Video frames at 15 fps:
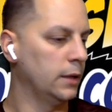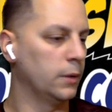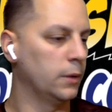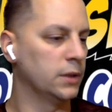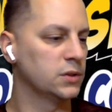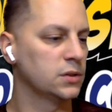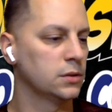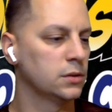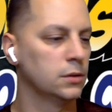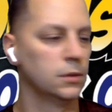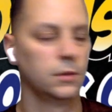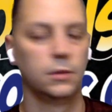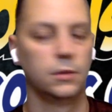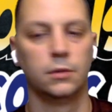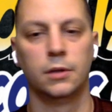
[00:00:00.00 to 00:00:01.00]
Anyways,
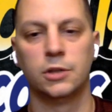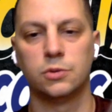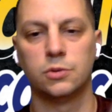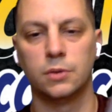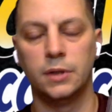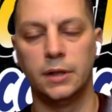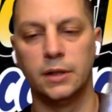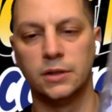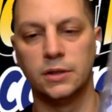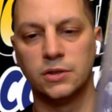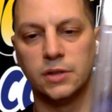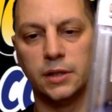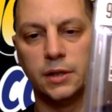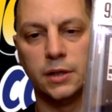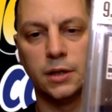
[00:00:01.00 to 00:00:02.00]
this one
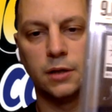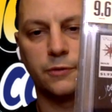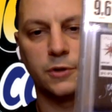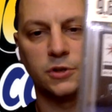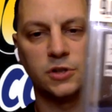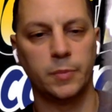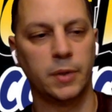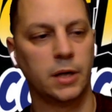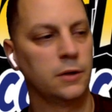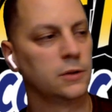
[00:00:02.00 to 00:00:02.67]
is the first